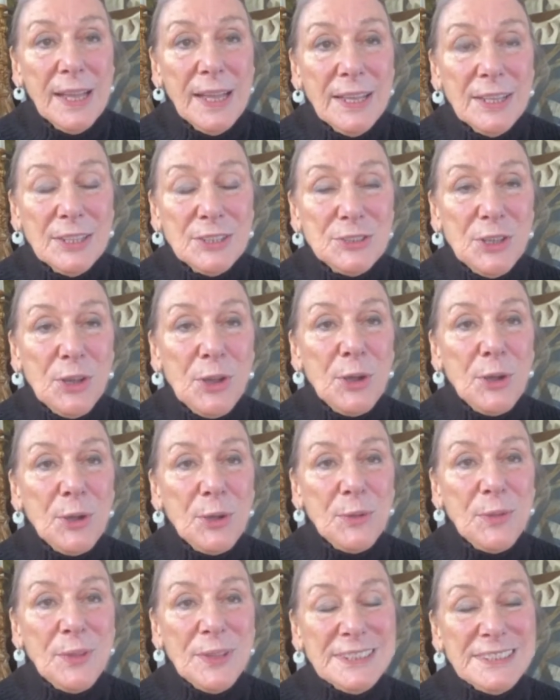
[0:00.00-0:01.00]

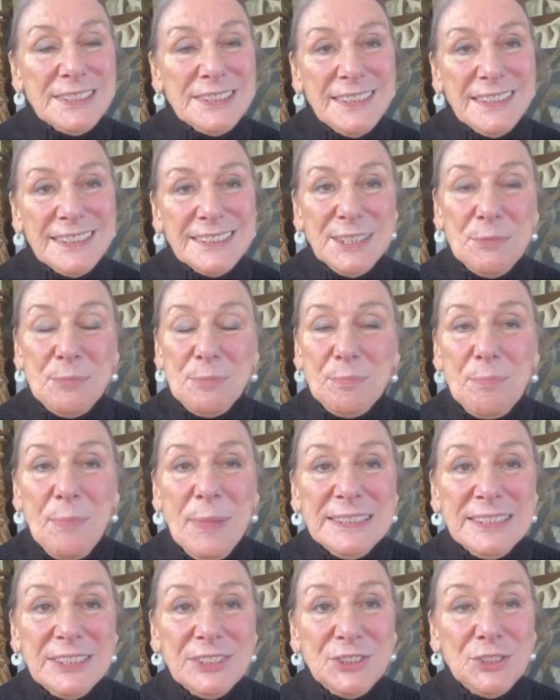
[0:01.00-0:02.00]
So there's a
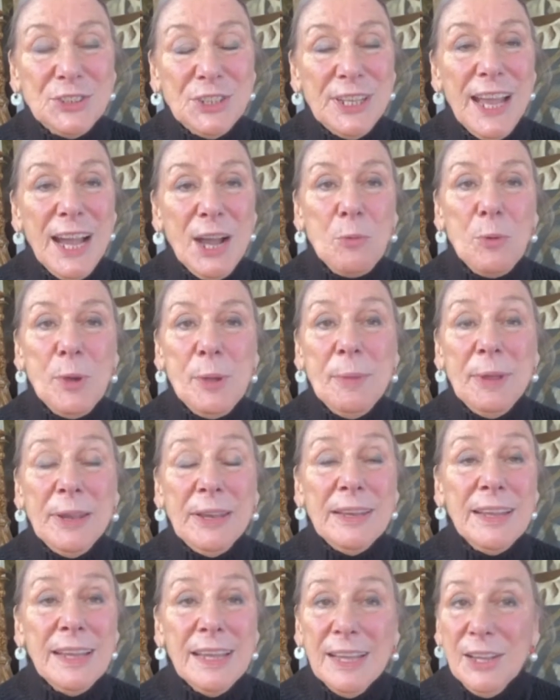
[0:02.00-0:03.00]
message to young
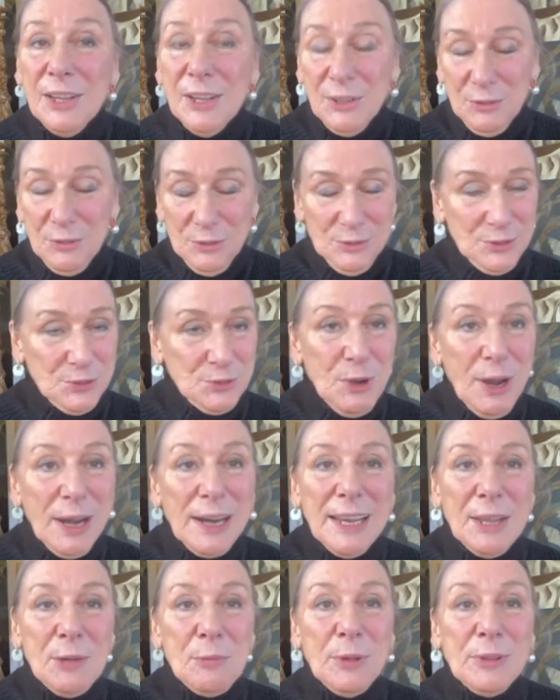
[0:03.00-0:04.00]
women
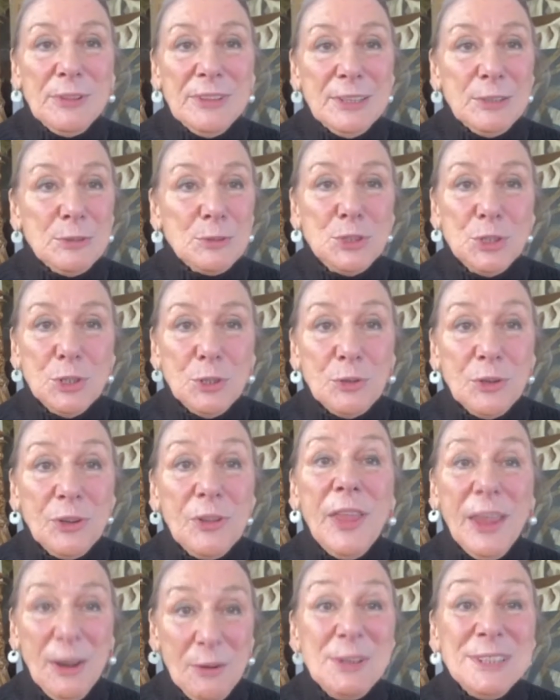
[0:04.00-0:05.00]
struggling with little
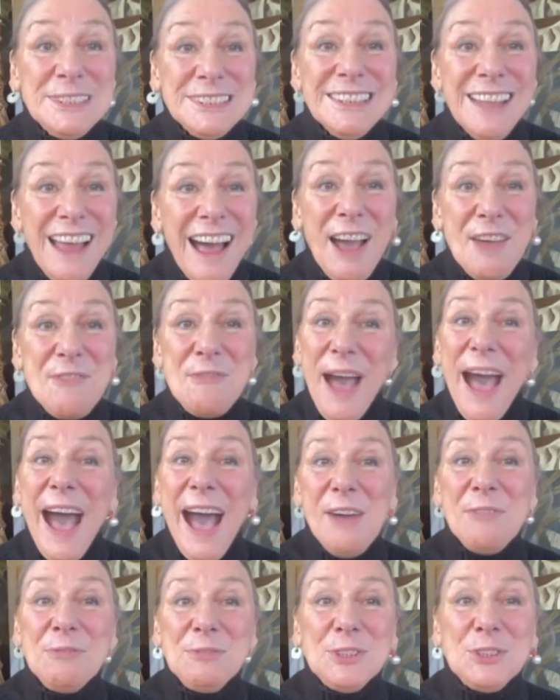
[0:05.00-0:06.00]
children. There is life
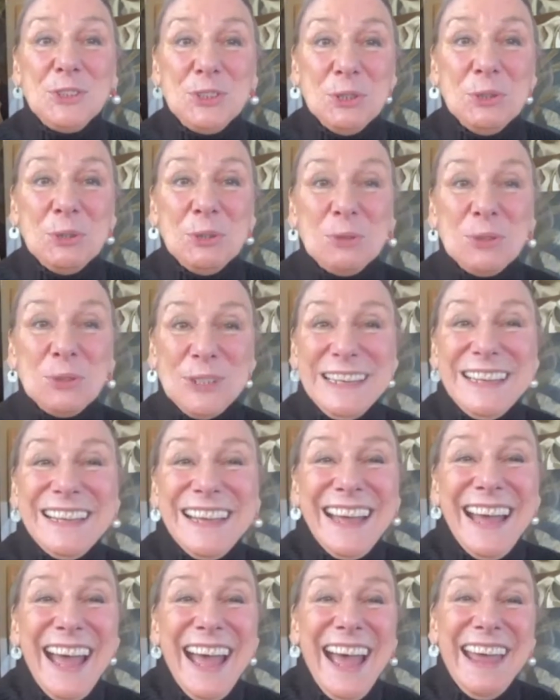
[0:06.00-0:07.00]
after children,
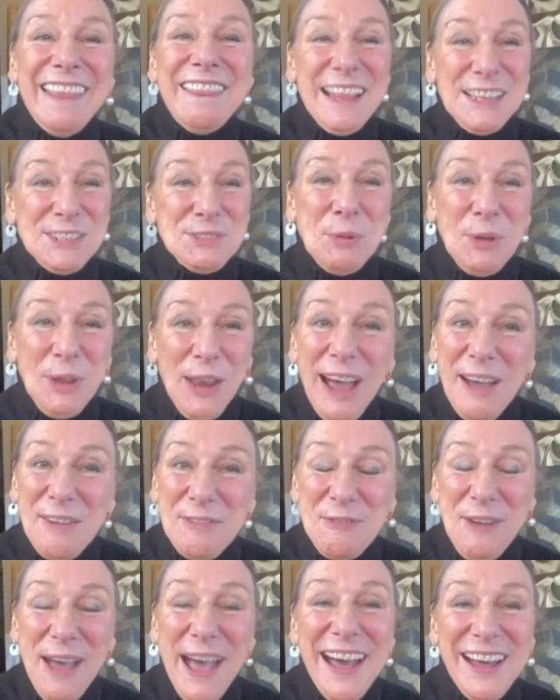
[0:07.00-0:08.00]
and that's what I
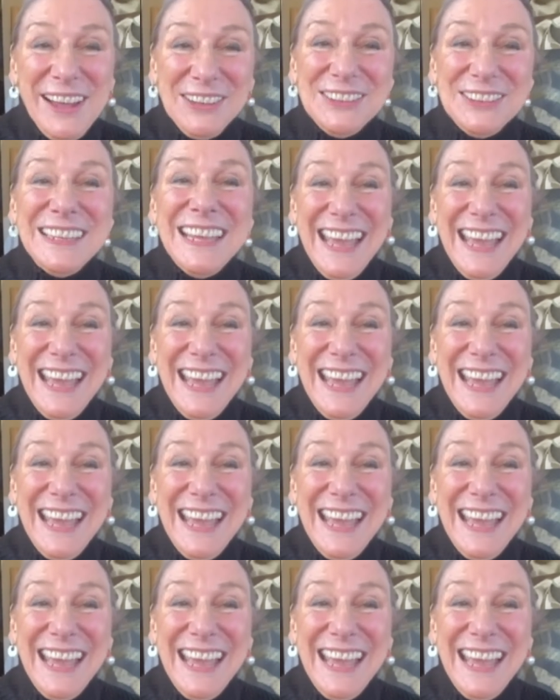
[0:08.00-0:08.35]
found.